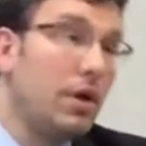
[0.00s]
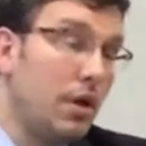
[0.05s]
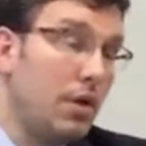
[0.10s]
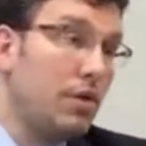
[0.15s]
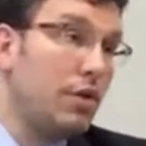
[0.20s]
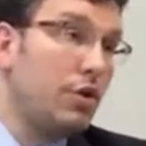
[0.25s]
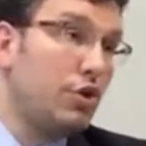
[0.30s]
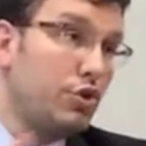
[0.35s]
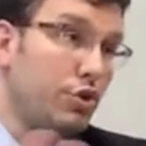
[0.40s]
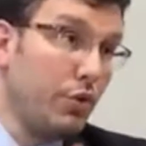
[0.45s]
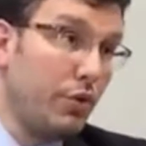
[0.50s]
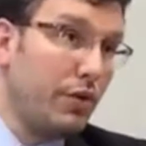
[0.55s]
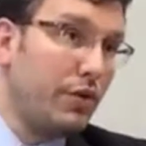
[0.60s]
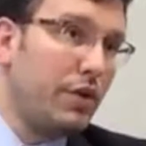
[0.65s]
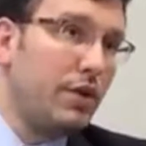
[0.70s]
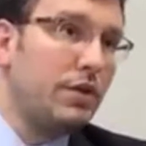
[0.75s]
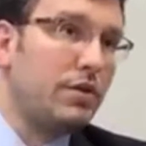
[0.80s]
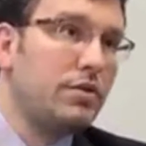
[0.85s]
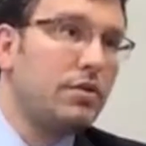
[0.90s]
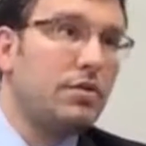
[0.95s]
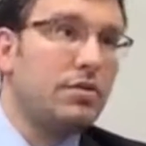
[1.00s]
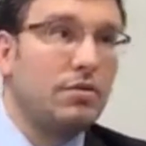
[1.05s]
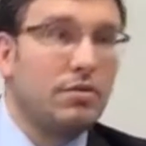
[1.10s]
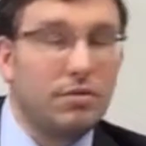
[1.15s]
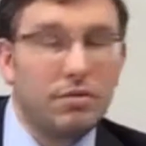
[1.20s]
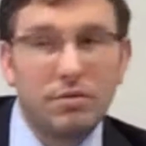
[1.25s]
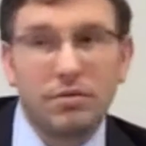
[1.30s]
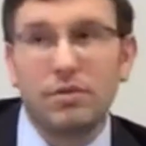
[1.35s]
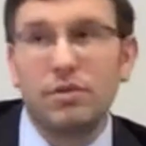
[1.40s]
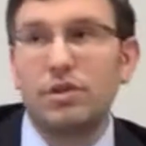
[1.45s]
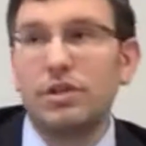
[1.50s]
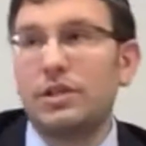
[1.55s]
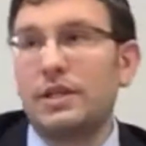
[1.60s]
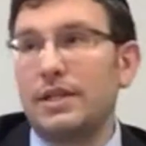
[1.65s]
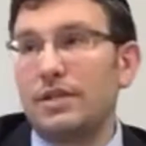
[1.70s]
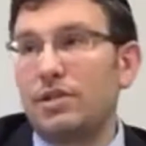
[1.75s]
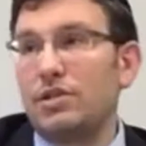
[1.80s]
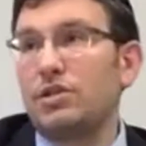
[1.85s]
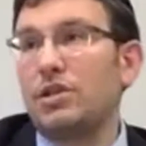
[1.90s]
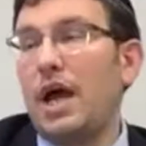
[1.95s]
The truth is, just
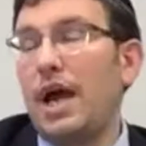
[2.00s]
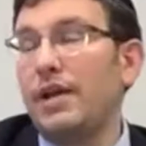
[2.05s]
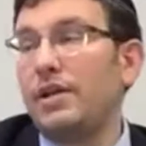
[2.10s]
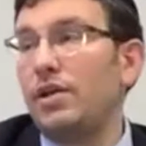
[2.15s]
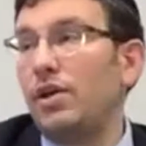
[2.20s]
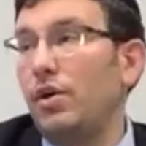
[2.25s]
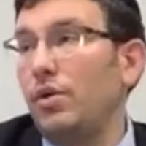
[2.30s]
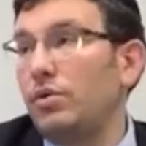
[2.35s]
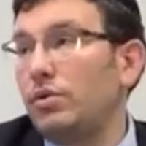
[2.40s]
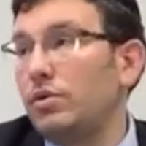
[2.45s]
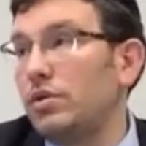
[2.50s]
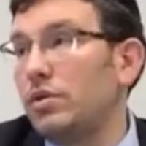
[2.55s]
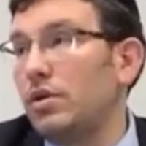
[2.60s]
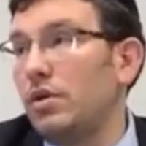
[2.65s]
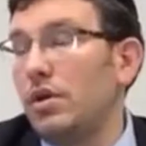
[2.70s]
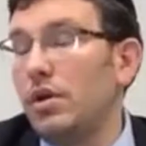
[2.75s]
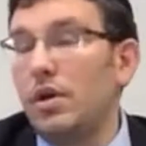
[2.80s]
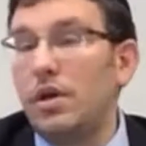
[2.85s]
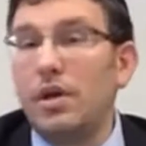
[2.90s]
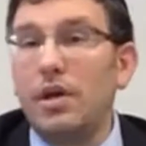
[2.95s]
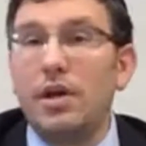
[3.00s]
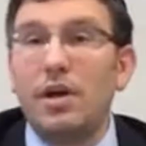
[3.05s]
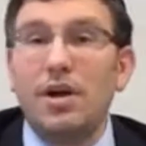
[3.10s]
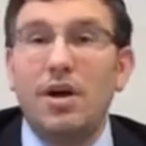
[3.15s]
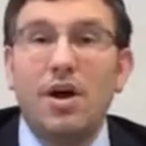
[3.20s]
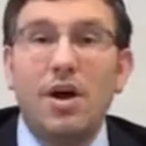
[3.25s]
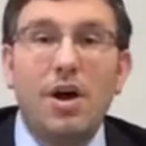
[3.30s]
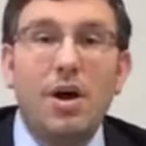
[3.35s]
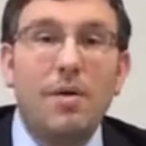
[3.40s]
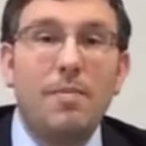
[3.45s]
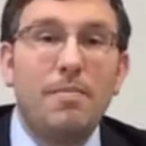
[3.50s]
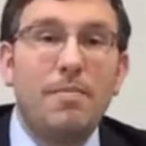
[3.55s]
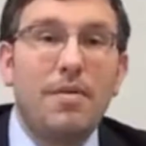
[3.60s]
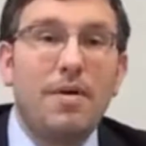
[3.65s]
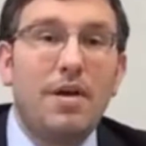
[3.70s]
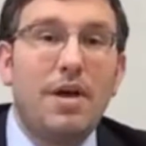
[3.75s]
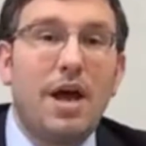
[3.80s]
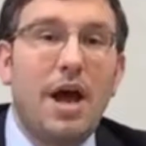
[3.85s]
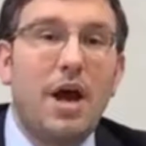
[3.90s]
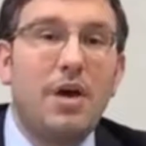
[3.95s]
as a side note,
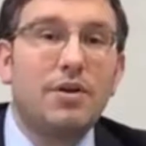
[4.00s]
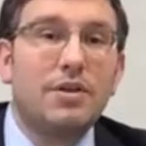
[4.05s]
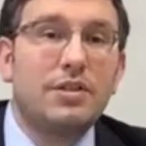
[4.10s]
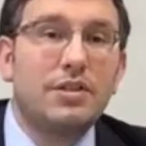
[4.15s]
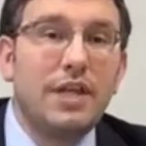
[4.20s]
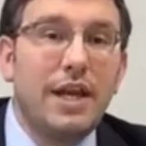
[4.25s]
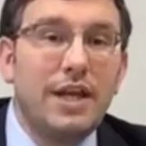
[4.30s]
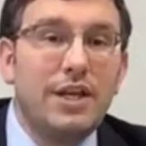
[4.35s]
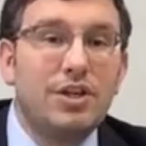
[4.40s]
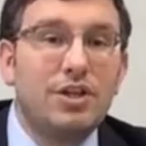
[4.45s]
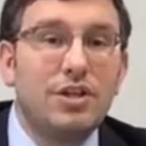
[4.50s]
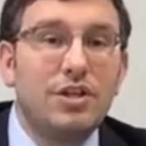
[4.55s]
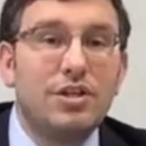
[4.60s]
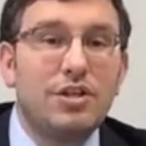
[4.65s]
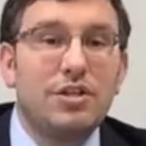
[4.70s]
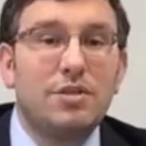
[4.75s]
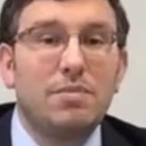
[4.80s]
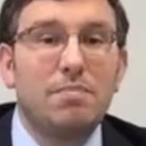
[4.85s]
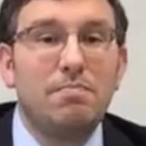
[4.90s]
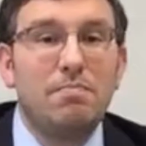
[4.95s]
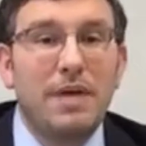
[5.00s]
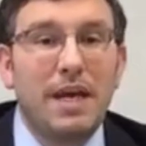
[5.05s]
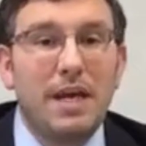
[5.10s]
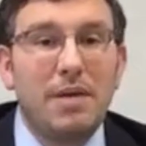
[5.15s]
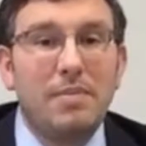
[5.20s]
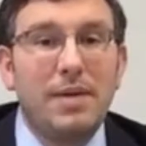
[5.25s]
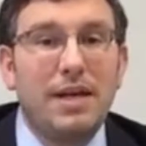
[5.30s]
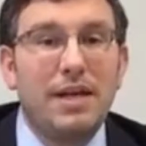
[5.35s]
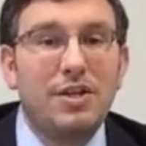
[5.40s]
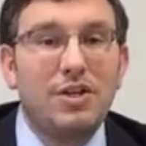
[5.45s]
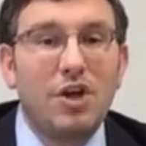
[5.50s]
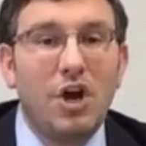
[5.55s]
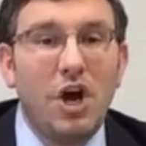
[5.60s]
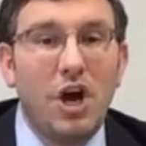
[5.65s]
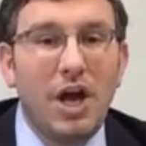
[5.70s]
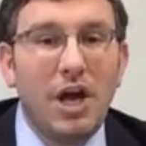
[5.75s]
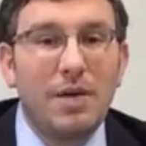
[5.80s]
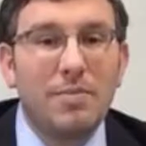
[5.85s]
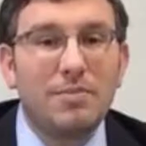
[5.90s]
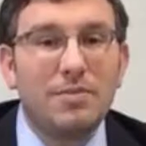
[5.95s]
our sages many, many
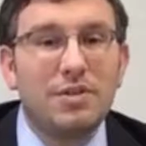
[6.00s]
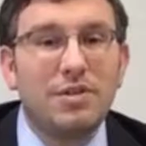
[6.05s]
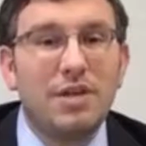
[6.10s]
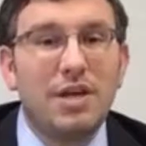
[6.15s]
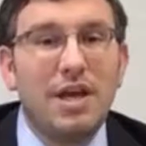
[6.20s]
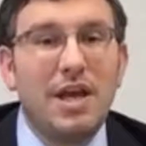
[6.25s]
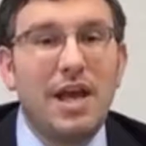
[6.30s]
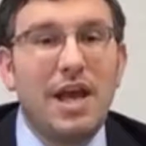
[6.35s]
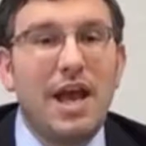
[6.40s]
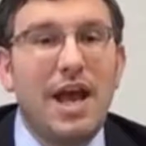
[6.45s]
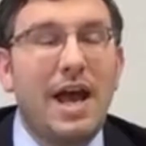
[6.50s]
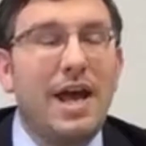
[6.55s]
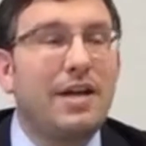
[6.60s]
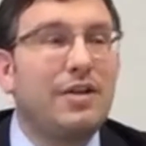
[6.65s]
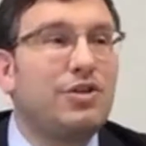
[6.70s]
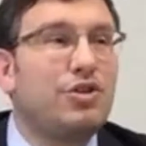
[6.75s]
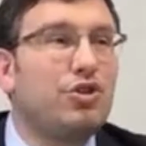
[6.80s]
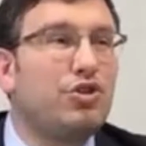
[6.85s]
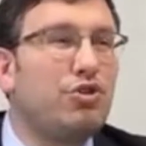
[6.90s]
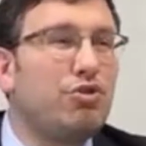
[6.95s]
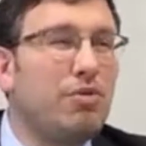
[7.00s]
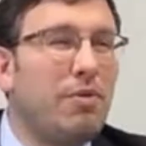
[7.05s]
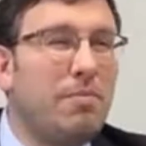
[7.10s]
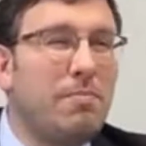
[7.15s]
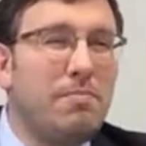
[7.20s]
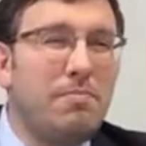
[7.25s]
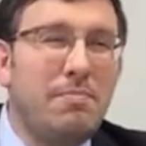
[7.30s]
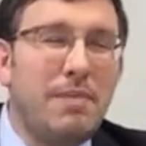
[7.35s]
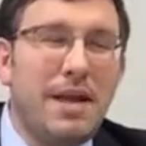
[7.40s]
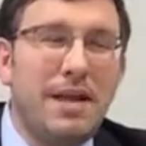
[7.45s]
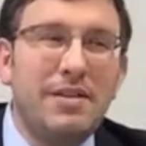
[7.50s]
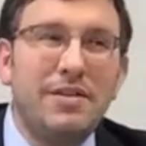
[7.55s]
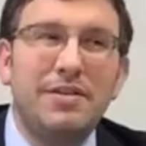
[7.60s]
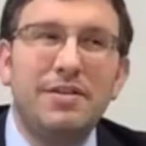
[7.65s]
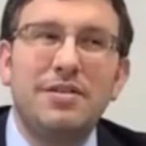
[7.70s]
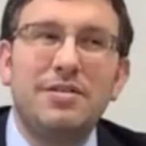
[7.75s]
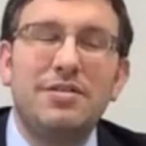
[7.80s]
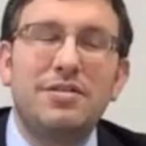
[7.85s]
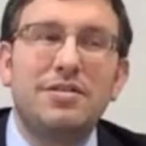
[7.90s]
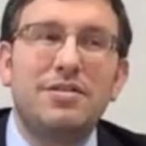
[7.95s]
times had
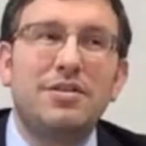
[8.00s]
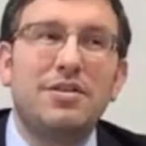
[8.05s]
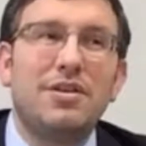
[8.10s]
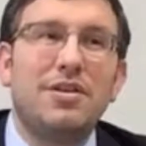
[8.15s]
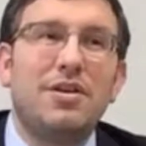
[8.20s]
tremendous